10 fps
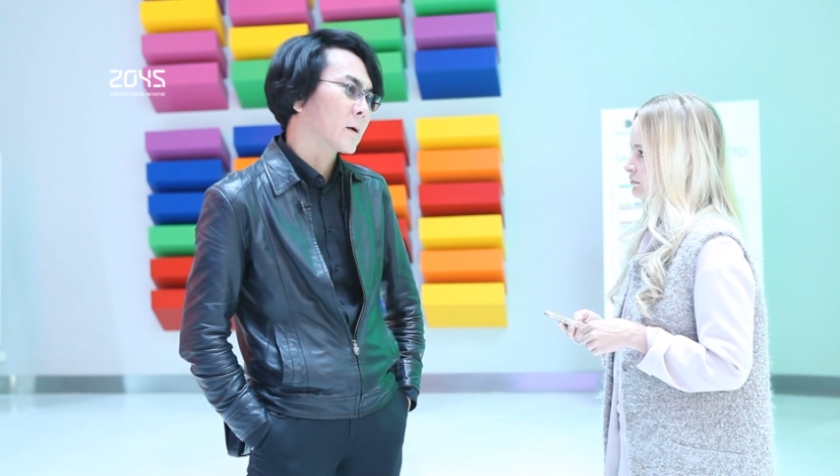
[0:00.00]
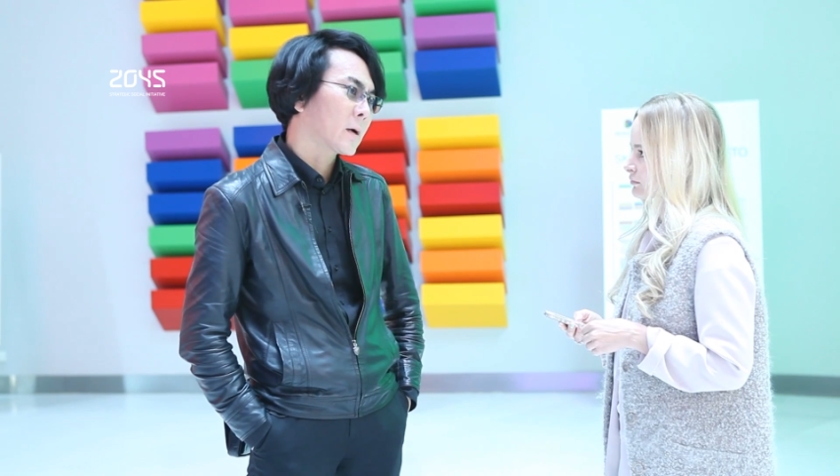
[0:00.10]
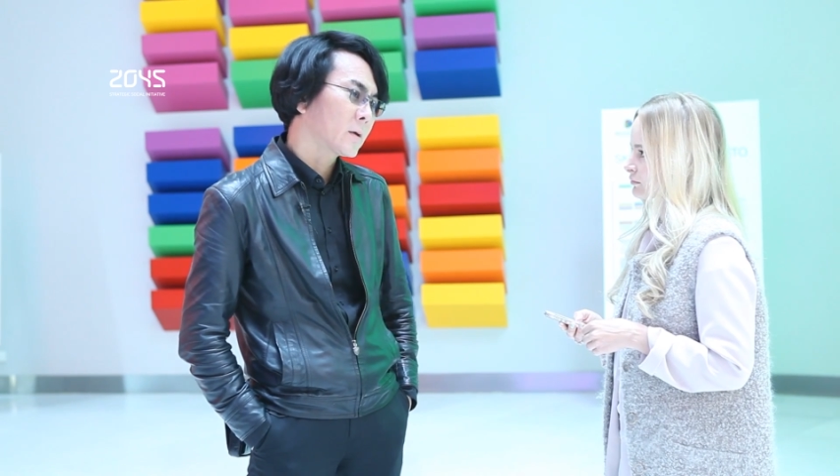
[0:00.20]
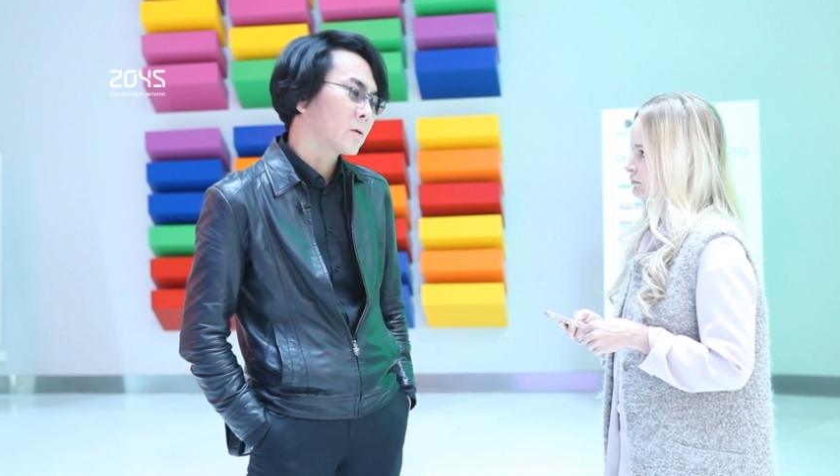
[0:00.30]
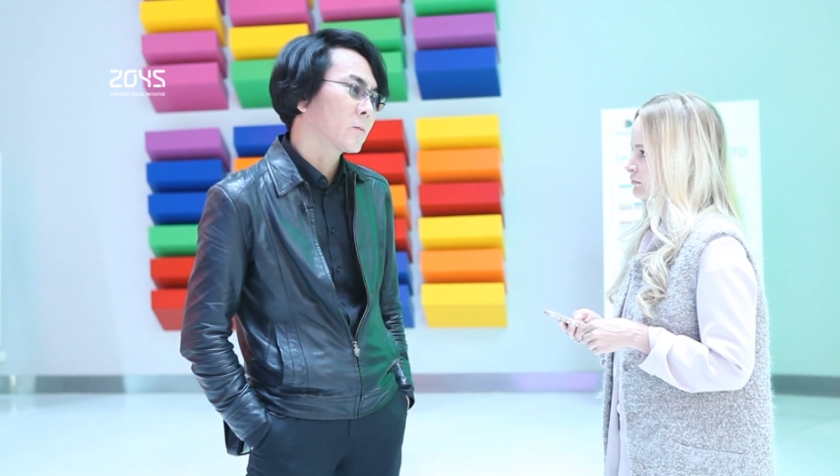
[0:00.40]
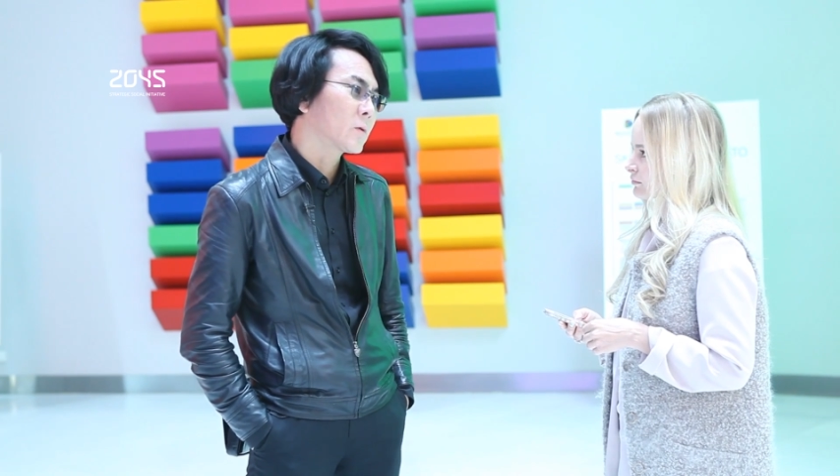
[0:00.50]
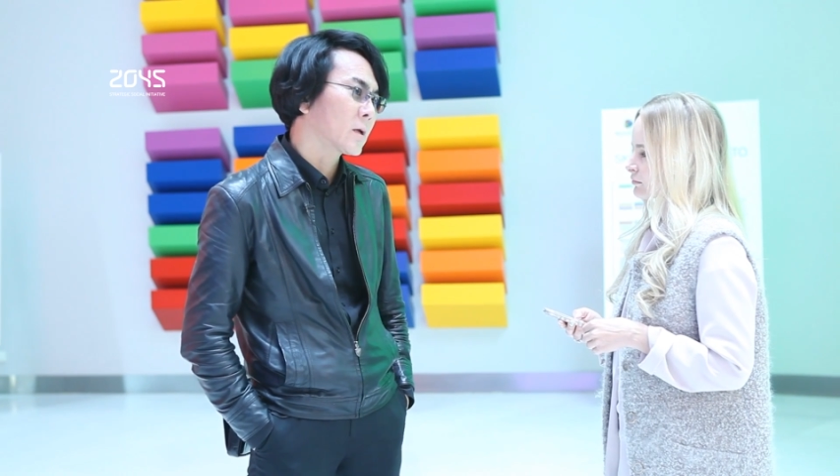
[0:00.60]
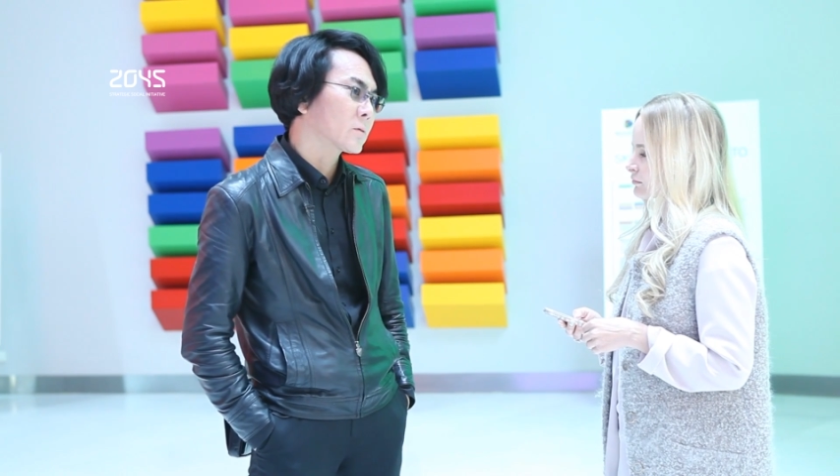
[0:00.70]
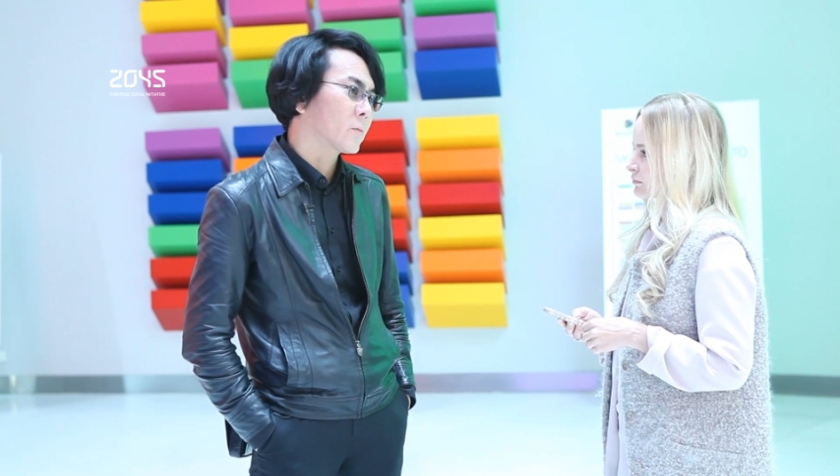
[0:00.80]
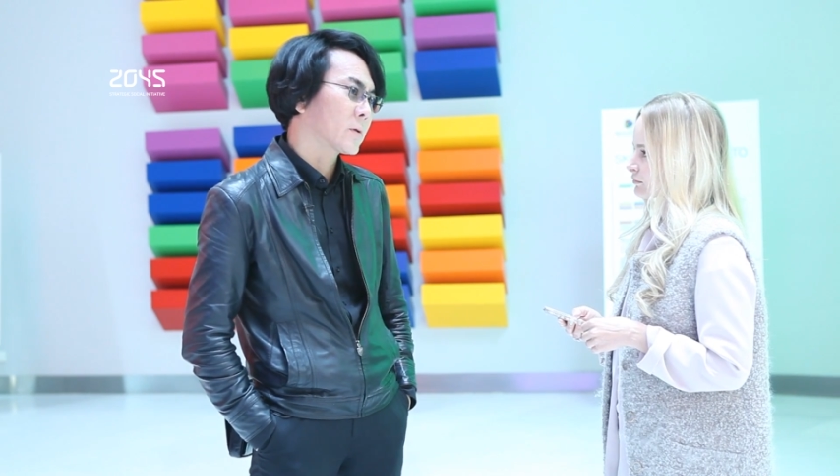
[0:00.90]
current
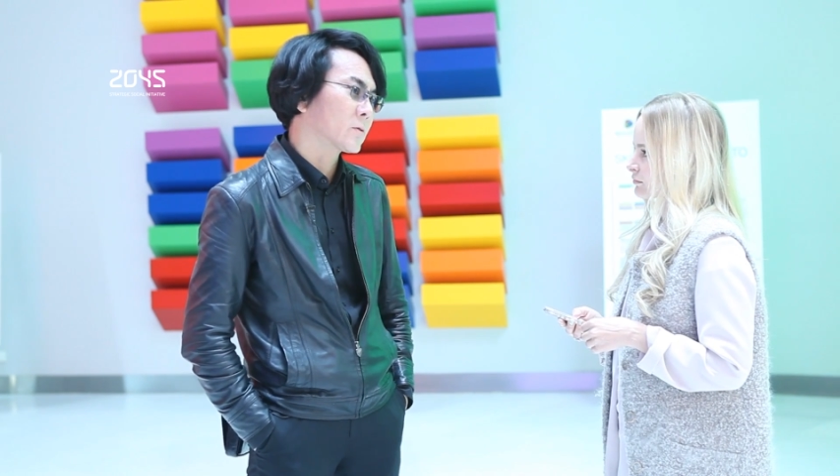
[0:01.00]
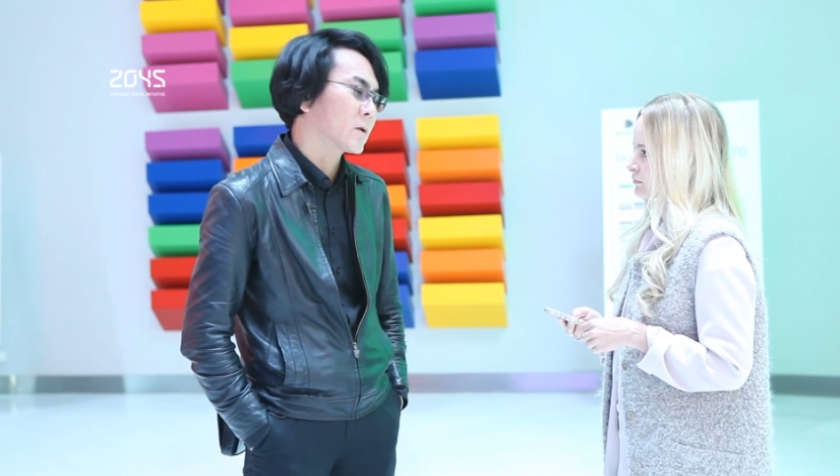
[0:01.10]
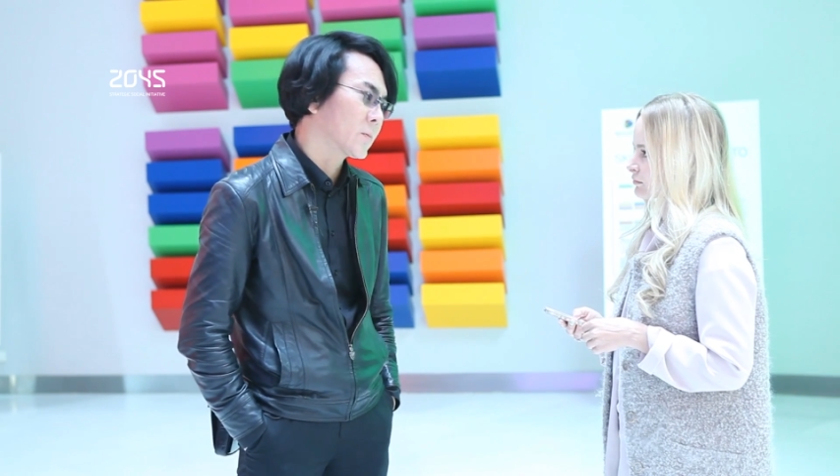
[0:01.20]
limitation for the 3D